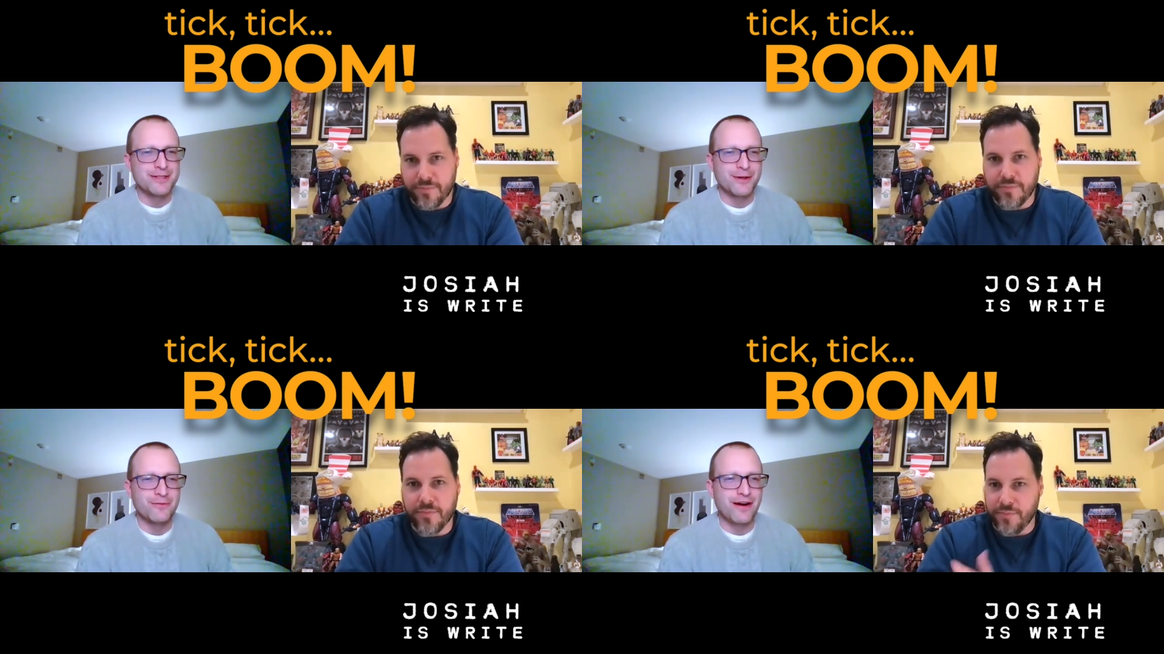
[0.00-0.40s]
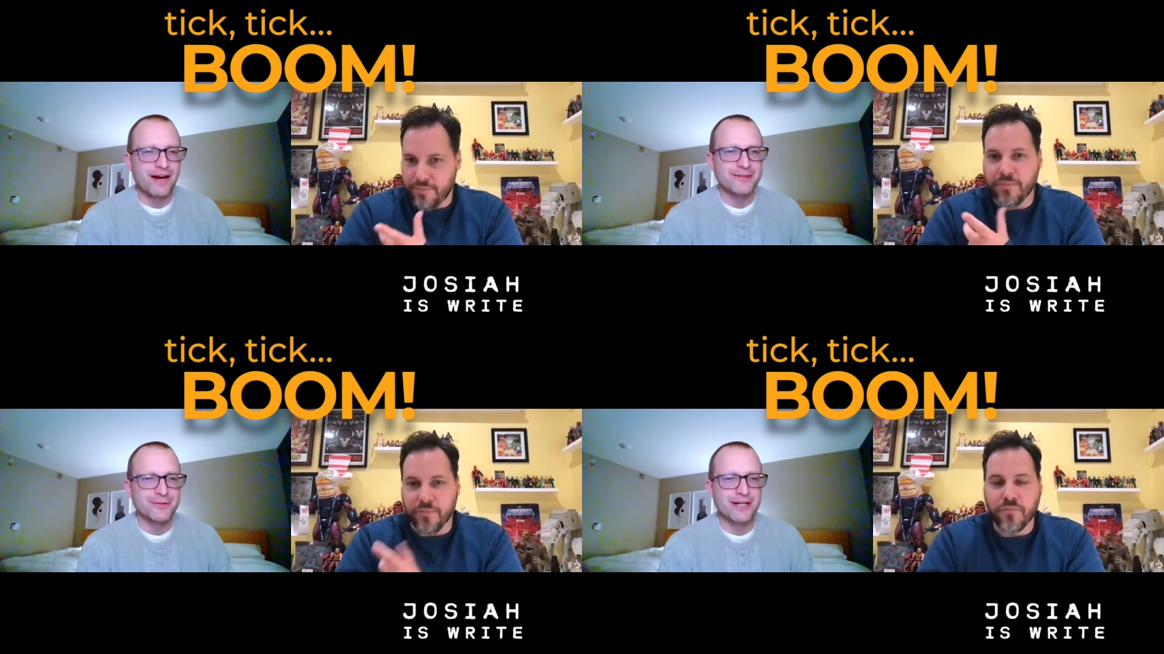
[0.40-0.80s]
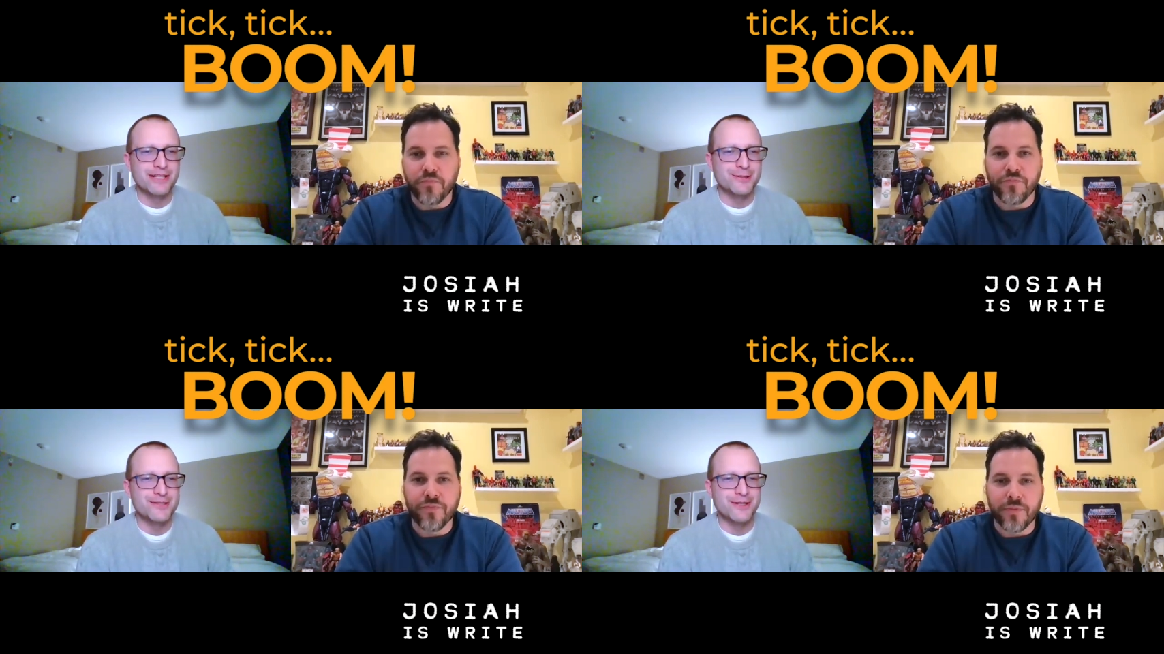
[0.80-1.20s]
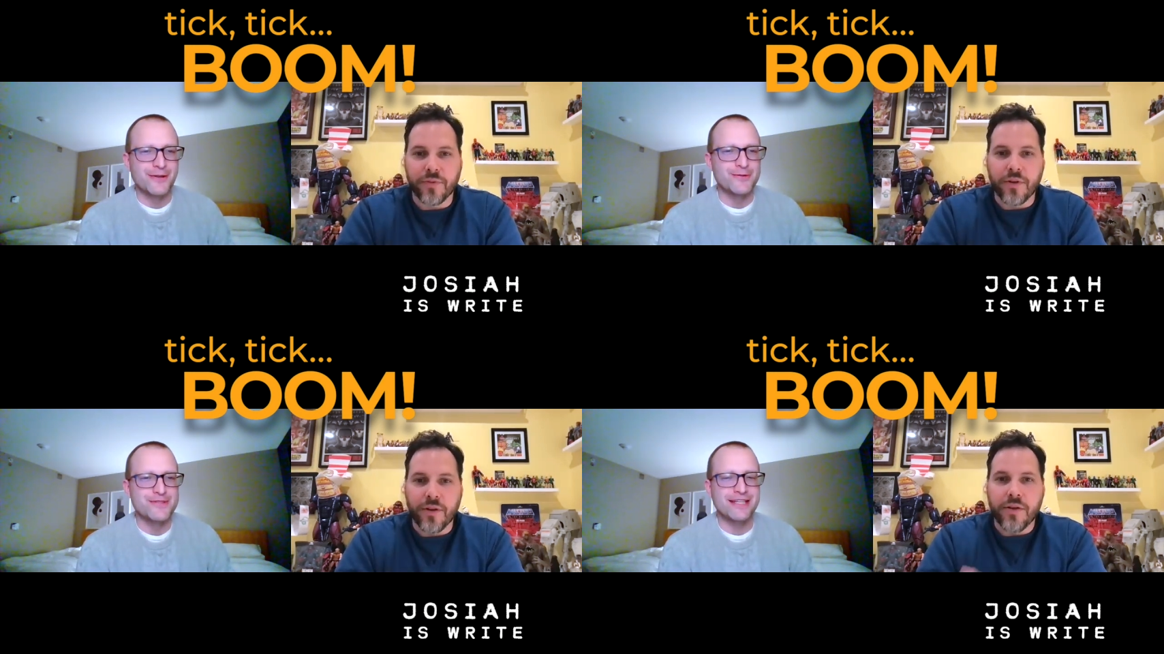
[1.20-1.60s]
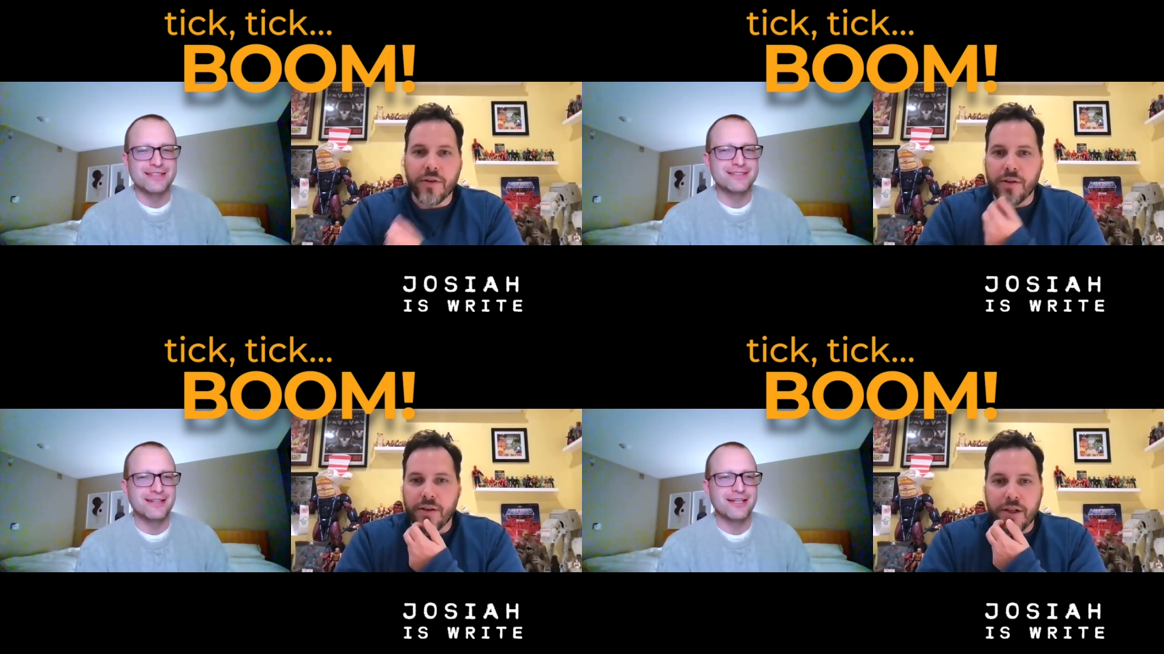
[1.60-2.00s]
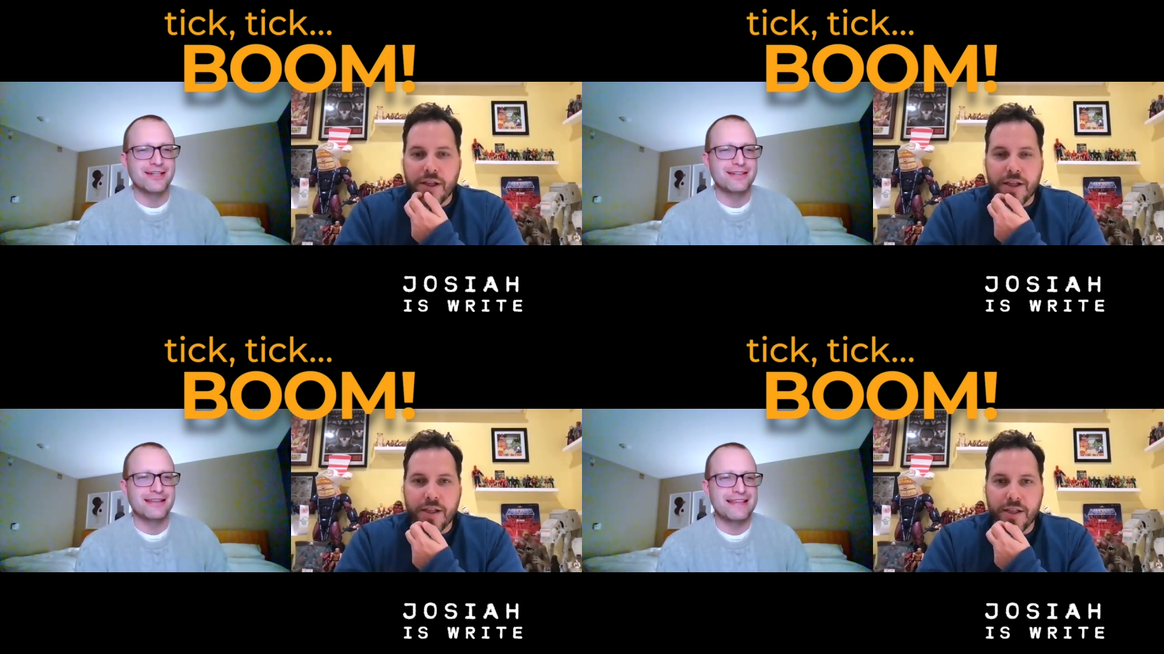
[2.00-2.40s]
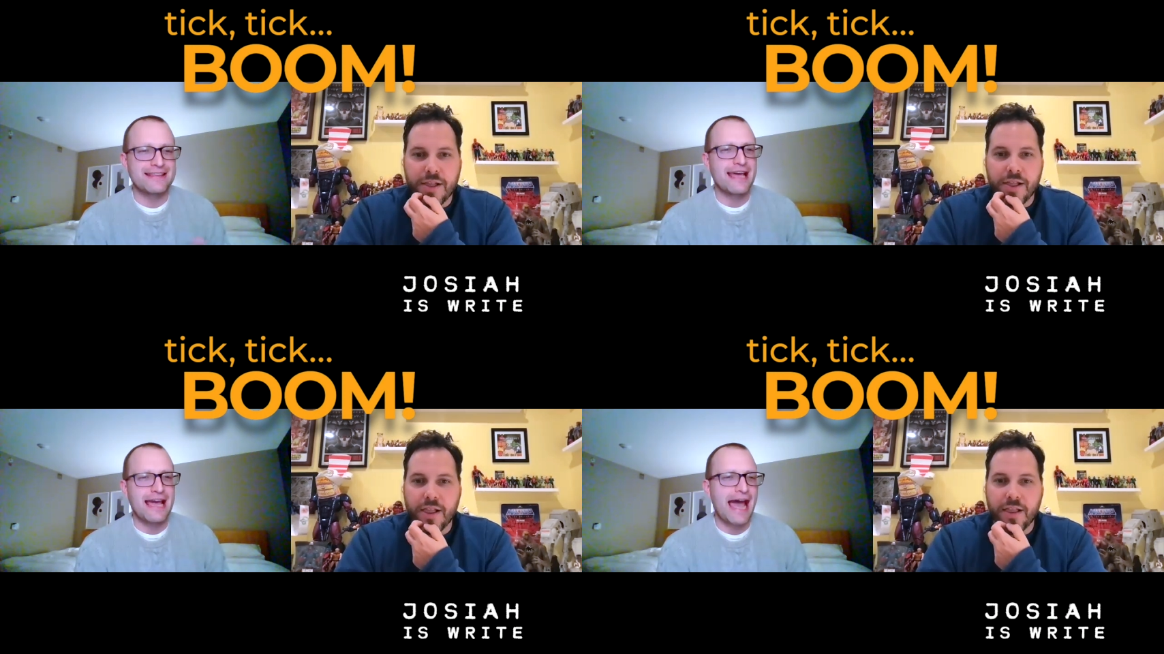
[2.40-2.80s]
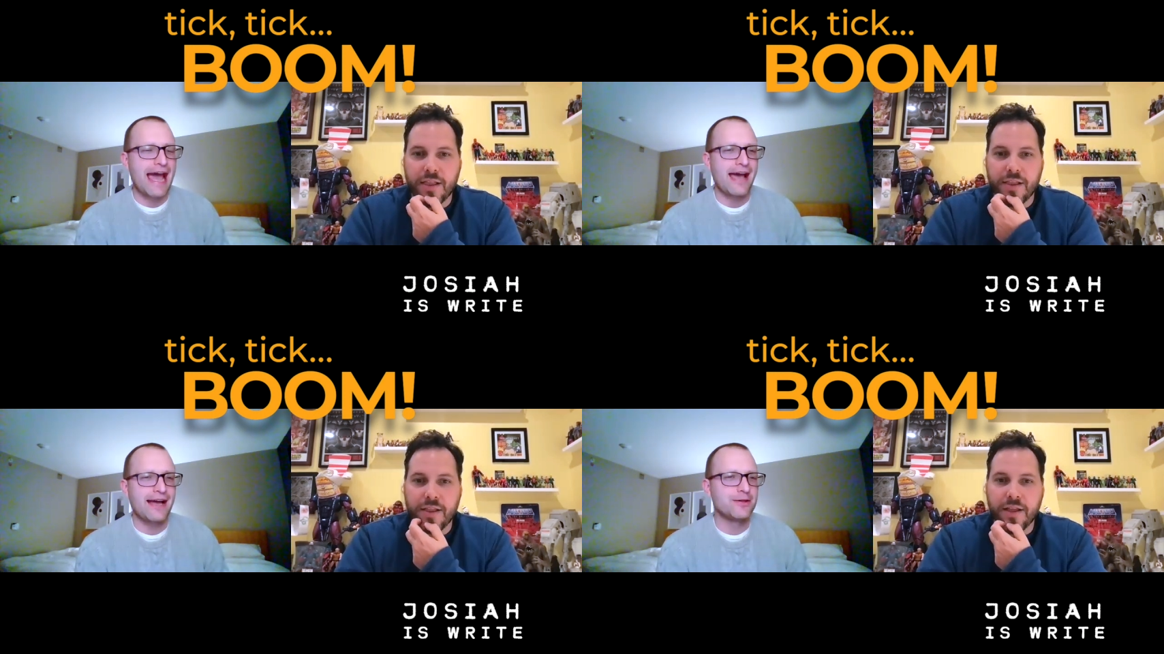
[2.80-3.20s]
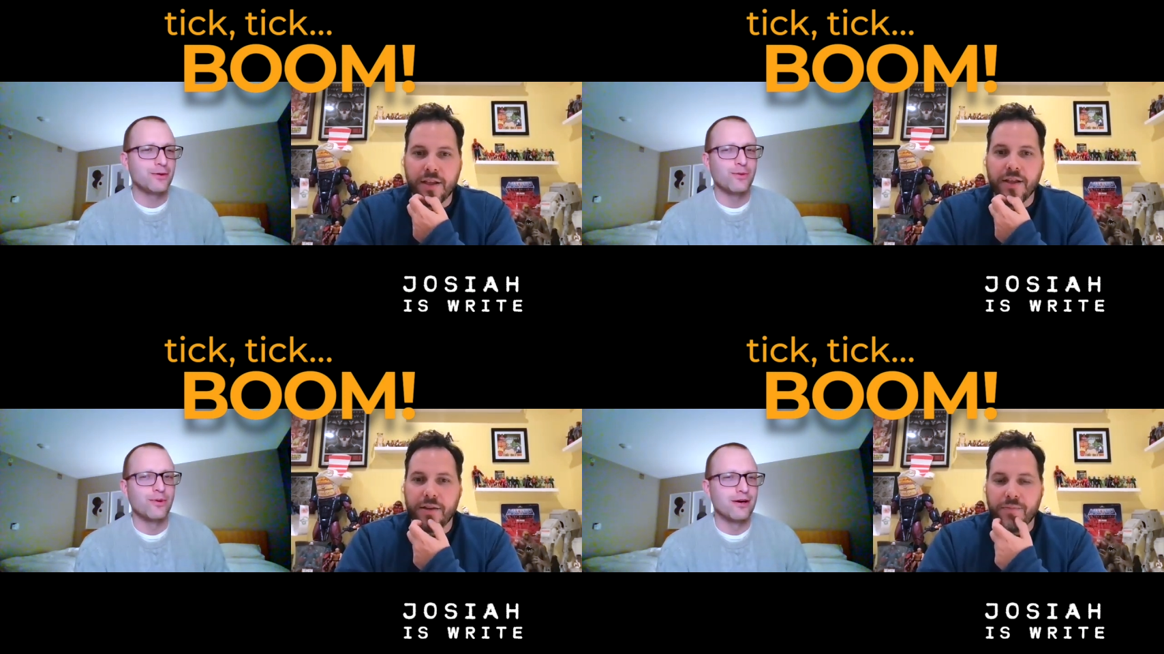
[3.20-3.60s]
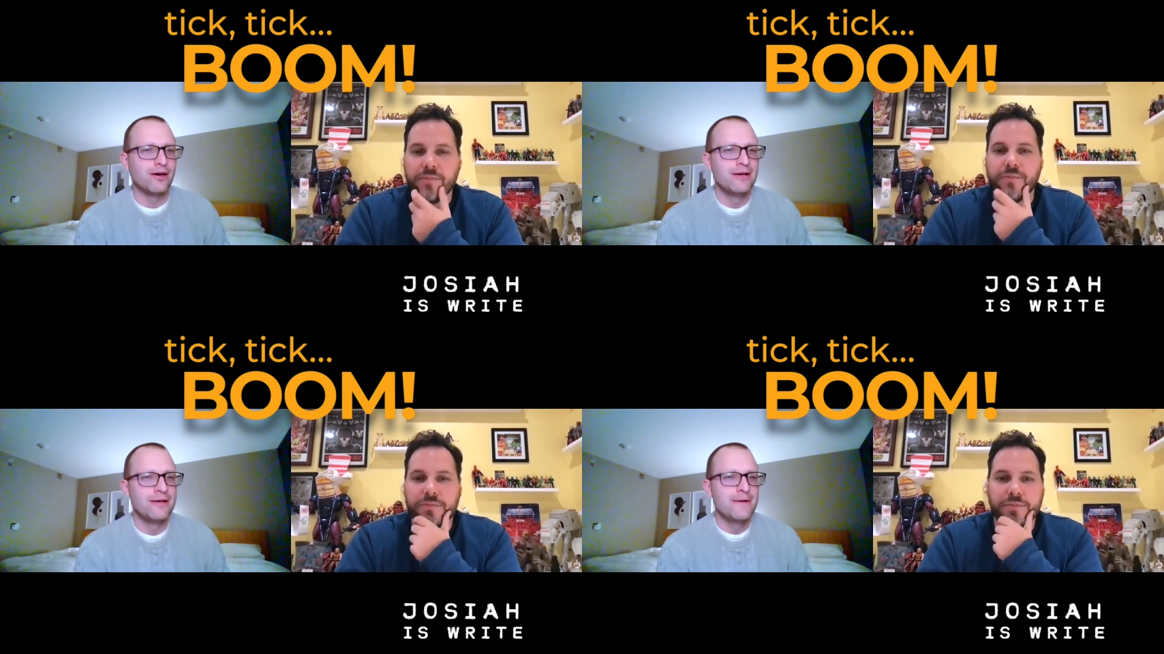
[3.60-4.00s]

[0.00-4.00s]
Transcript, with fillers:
Speaker 1: you know vinyl records and all those things like that they had or